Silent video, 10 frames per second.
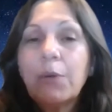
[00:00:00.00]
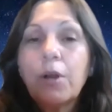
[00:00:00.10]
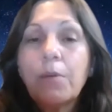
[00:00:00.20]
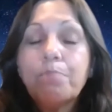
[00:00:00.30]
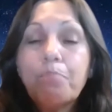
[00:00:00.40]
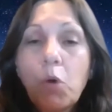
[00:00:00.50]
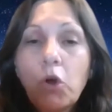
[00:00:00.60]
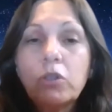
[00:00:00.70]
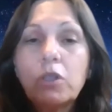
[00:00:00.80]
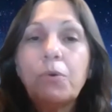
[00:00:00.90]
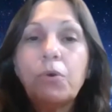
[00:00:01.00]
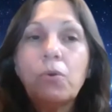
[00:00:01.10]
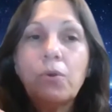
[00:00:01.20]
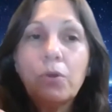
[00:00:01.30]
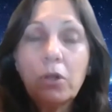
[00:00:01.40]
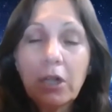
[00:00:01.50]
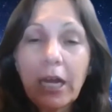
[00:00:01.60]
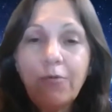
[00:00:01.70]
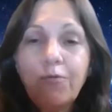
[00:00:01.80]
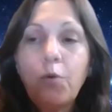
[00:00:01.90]
There were multiple
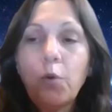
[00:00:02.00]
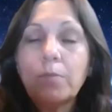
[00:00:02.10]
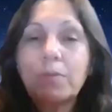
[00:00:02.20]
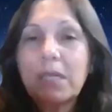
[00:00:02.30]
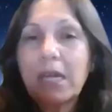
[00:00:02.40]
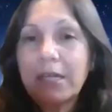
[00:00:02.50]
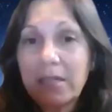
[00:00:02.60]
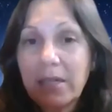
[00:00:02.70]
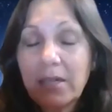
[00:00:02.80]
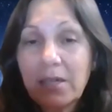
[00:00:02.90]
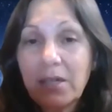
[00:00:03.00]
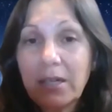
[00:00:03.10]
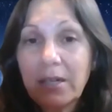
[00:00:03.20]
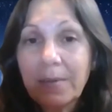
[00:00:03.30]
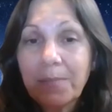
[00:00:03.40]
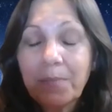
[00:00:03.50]
life forms that existed.